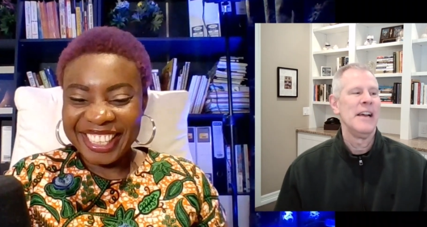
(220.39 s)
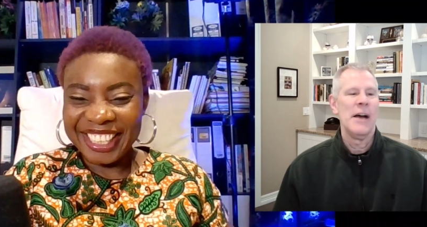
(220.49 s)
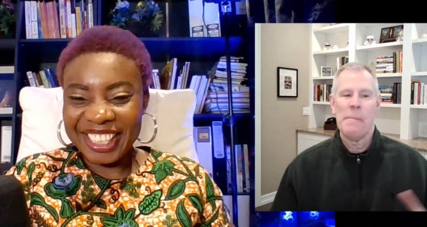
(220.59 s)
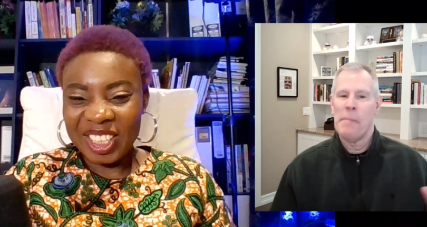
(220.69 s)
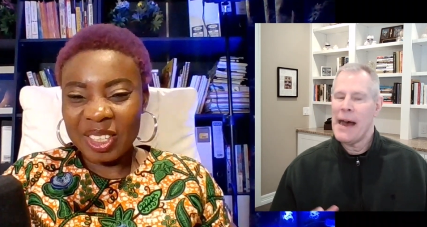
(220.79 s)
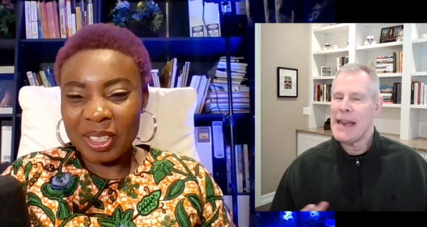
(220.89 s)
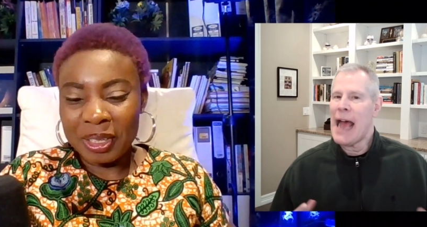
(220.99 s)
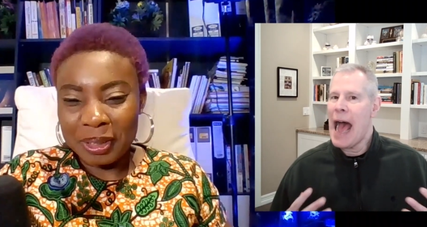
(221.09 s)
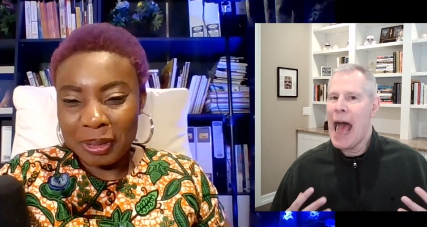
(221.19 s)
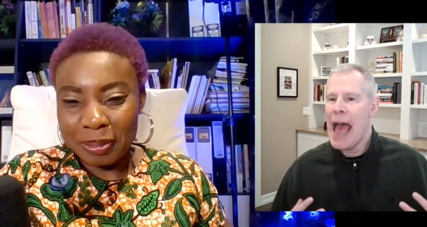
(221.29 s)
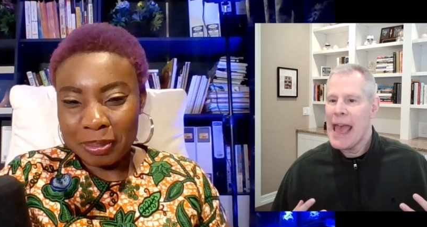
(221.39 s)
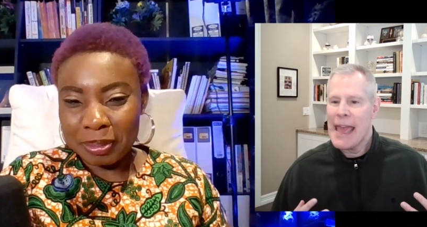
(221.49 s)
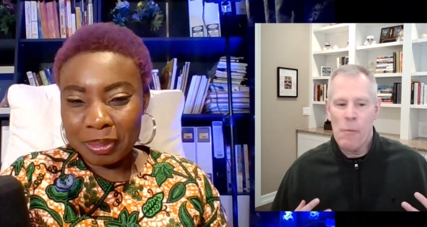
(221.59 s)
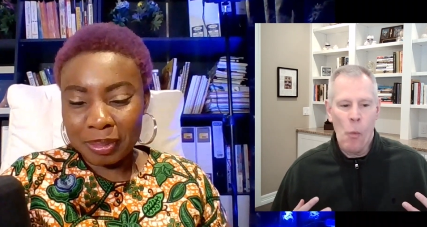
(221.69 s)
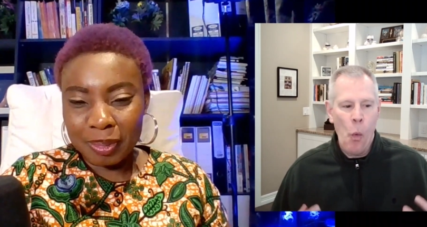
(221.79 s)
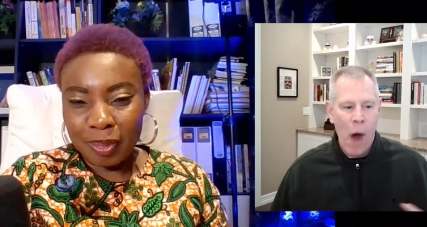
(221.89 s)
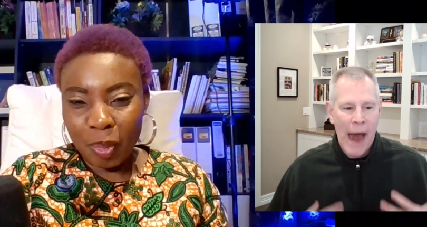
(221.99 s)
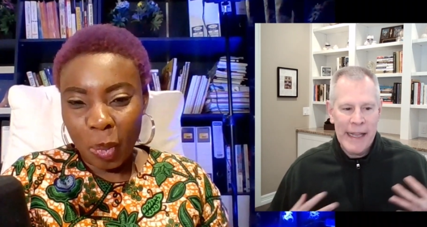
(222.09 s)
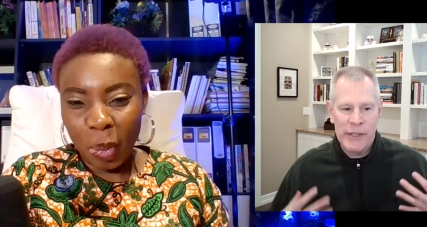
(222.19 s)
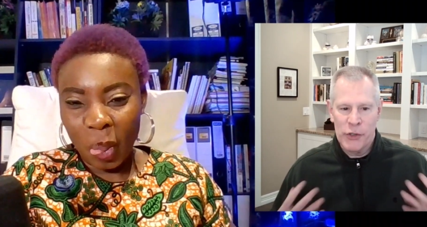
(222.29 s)
Speaker 1: But I
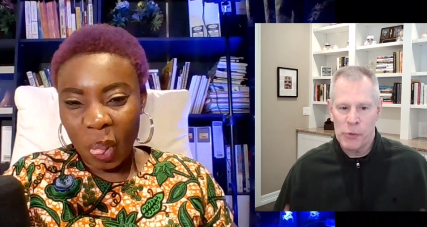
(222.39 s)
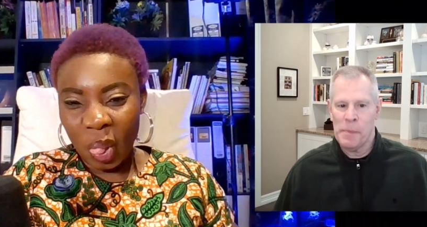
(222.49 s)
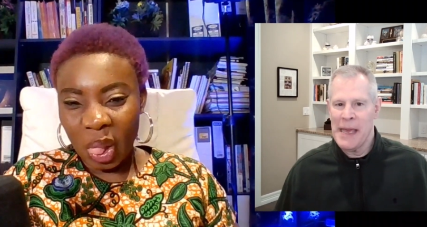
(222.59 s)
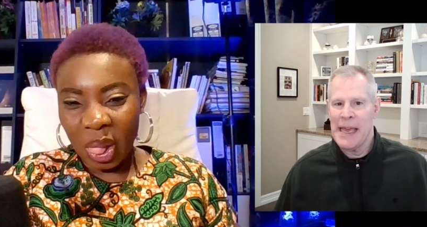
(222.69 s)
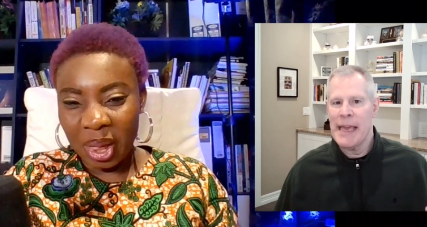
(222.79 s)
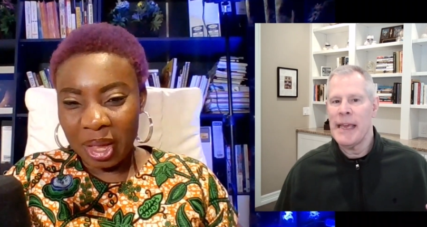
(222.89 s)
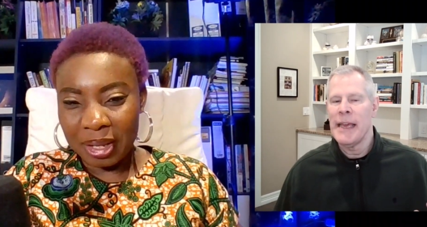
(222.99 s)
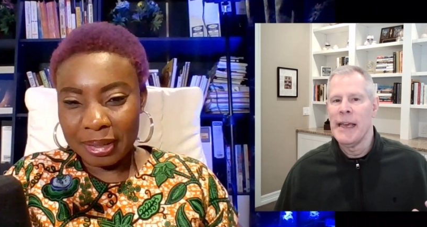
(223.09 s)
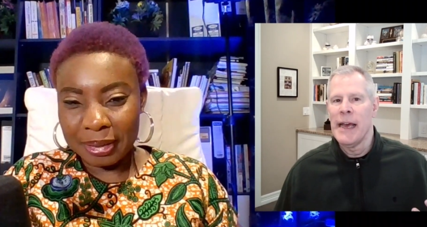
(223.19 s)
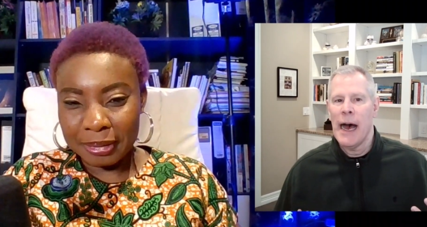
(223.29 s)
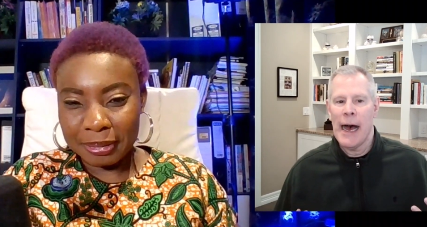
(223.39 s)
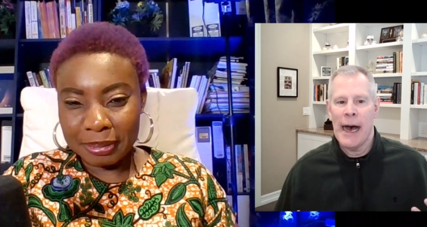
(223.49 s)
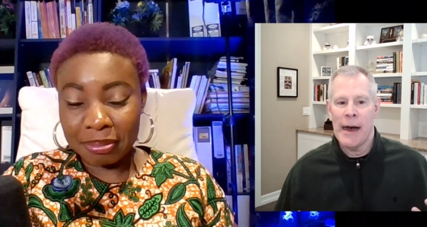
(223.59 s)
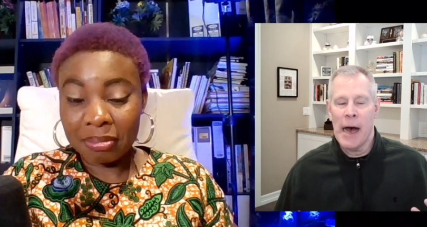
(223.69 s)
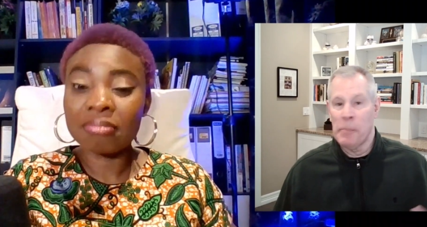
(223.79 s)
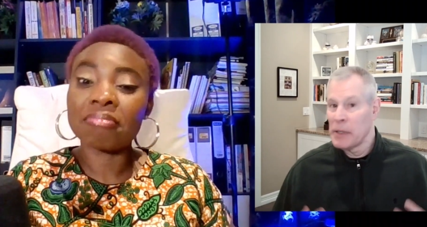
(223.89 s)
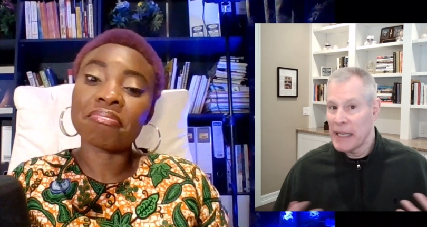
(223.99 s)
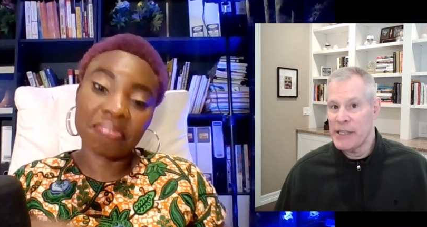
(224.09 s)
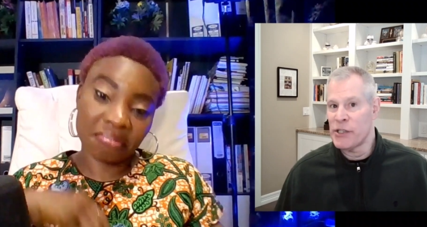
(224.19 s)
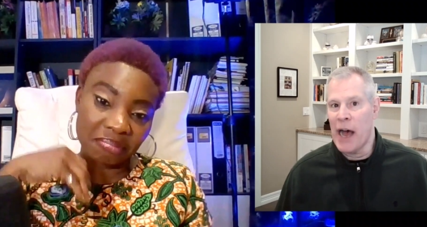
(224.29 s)
wanted to be uh, a
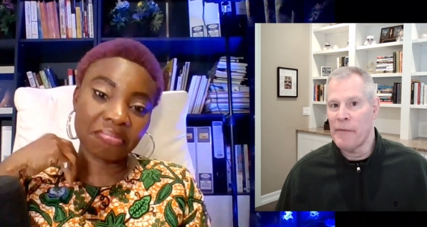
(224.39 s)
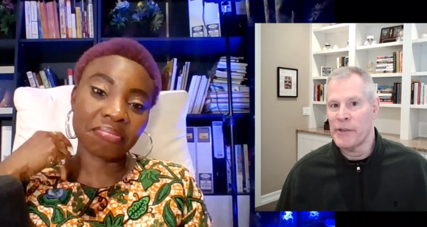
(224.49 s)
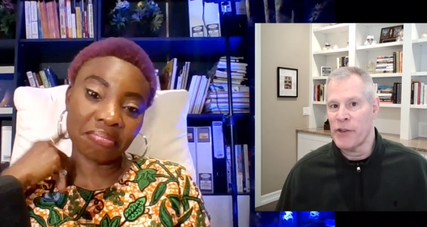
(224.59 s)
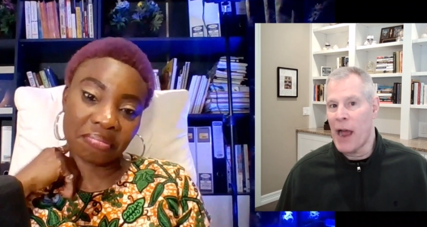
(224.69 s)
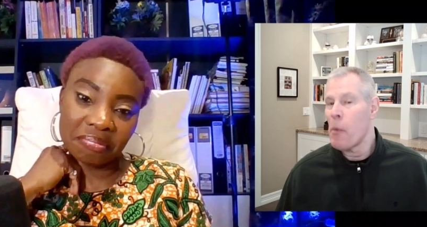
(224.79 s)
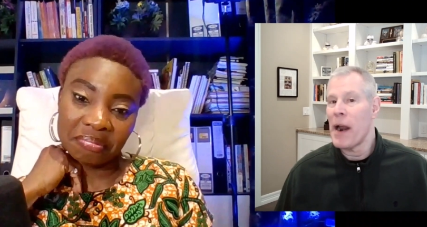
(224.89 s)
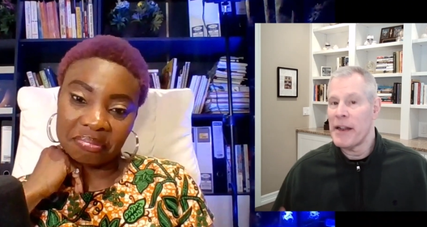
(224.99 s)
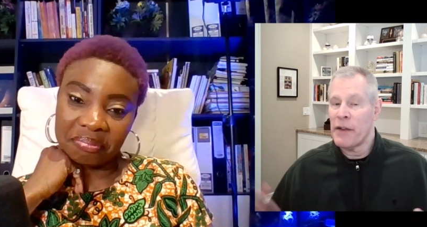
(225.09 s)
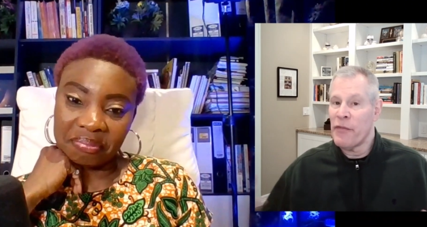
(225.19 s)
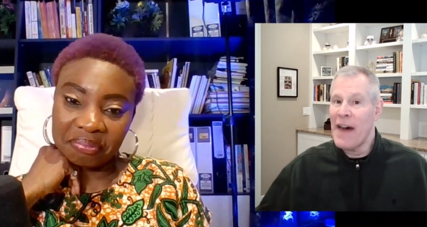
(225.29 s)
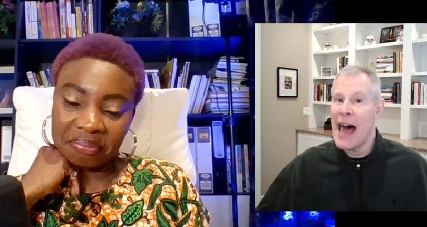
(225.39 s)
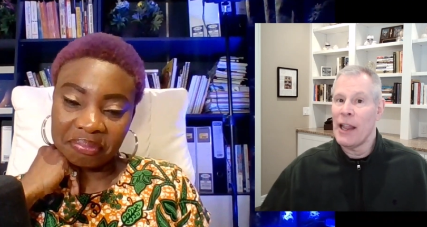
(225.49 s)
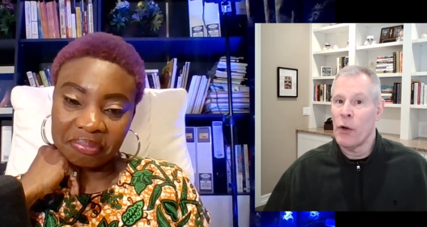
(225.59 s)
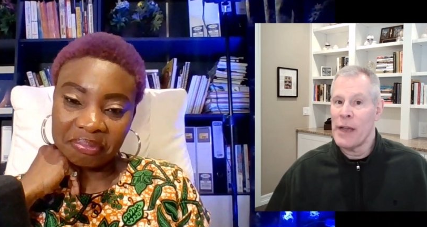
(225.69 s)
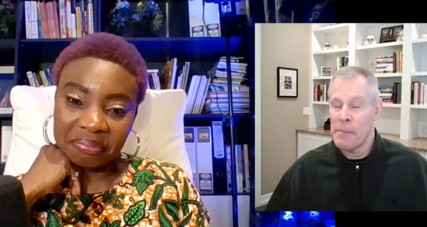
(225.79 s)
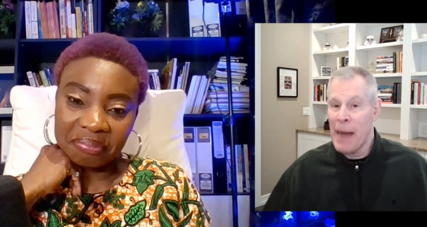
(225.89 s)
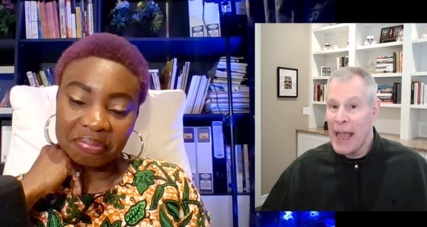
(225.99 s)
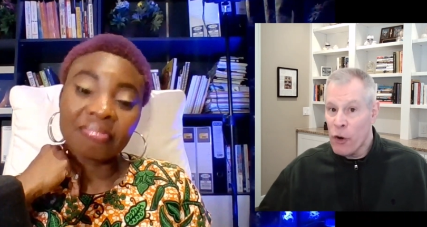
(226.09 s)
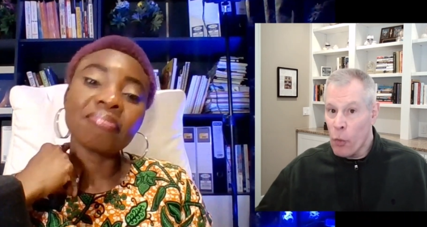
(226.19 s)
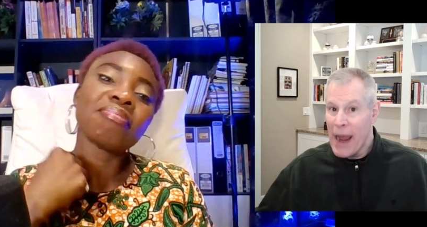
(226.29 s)
police officer. I wanted to follow in my
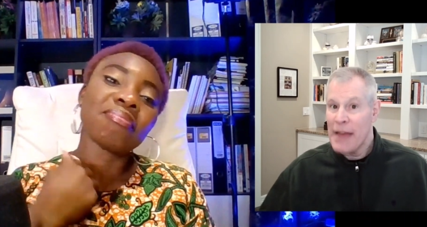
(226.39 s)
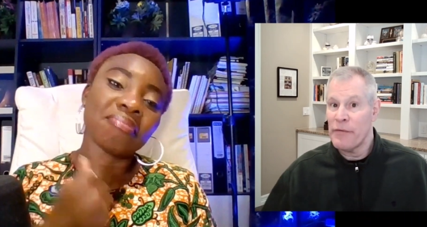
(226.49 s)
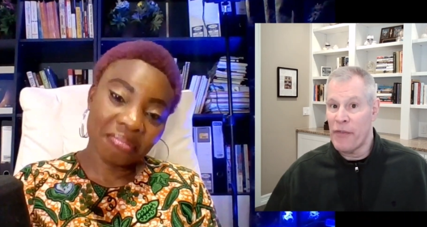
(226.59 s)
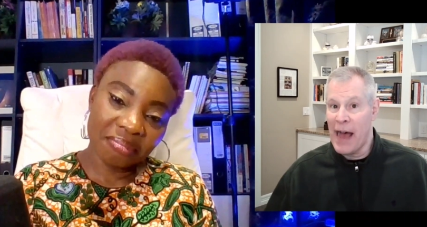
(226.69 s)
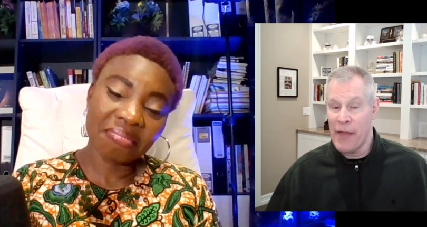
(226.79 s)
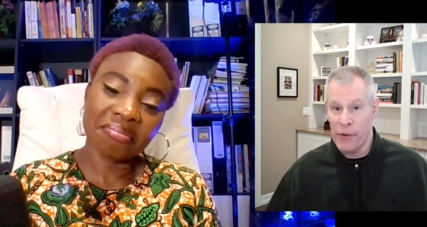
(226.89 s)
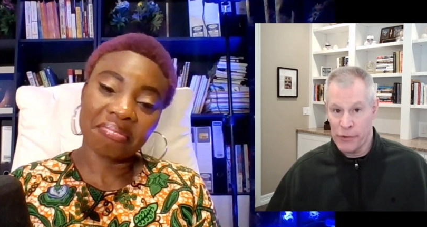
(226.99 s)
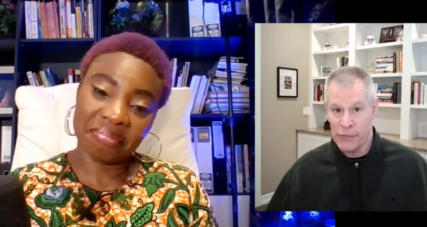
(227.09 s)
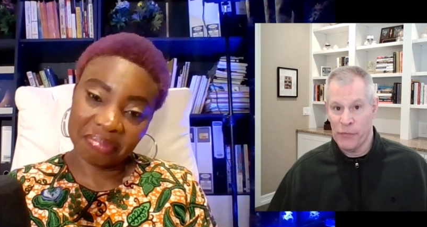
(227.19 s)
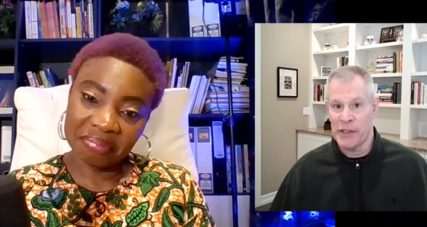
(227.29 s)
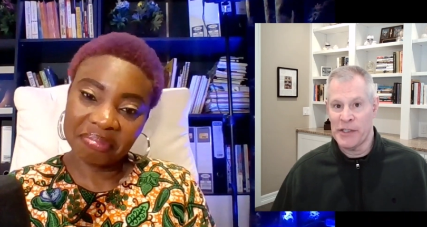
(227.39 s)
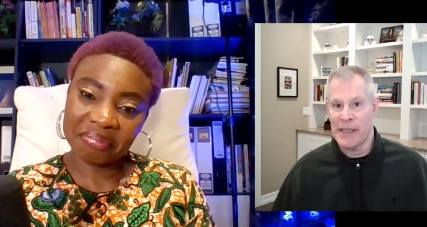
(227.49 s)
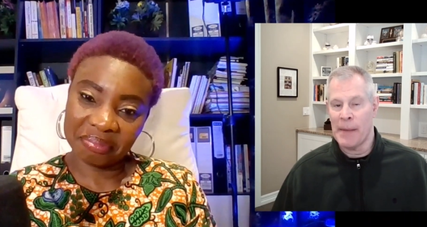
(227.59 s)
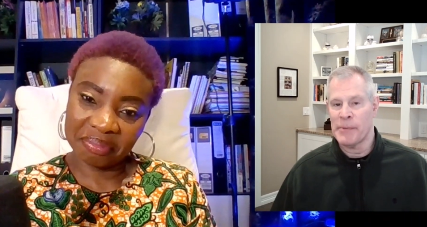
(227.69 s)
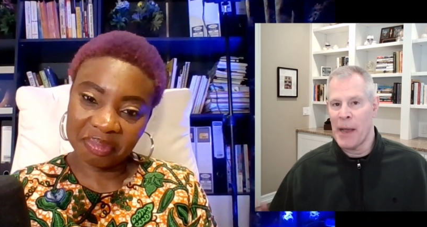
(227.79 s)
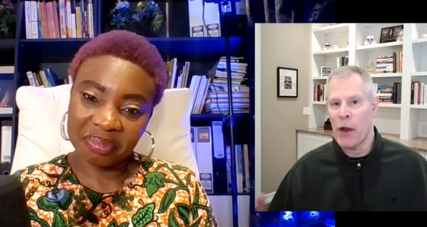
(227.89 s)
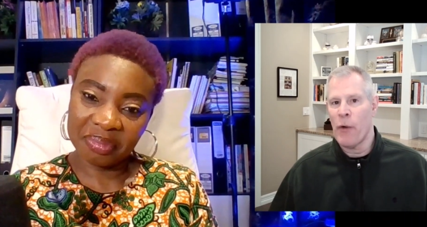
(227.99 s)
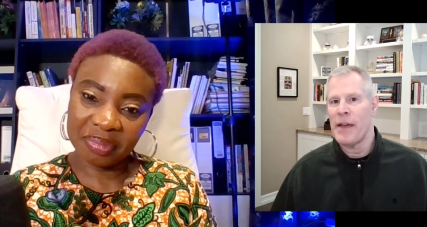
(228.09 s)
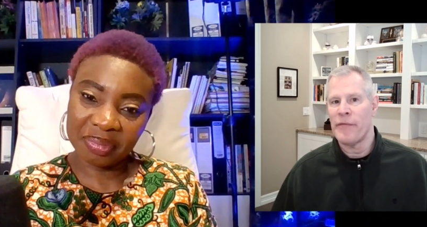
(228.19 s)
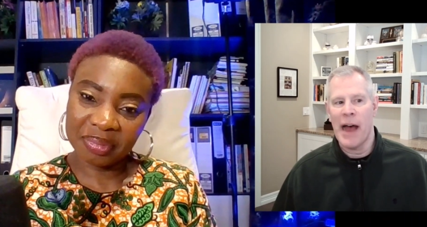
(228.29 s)
grandfather's footsteps. My
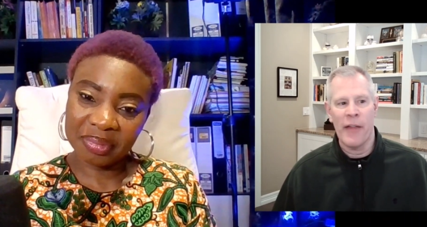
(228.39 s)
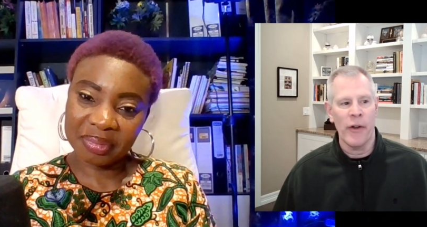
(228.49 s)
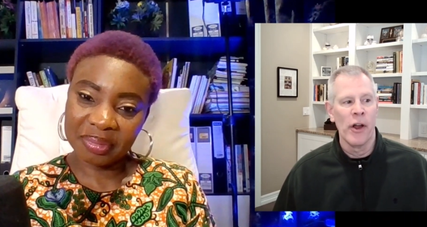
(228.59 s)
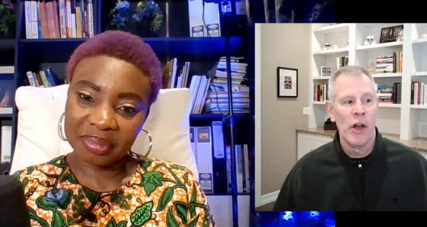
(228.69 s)
grandfather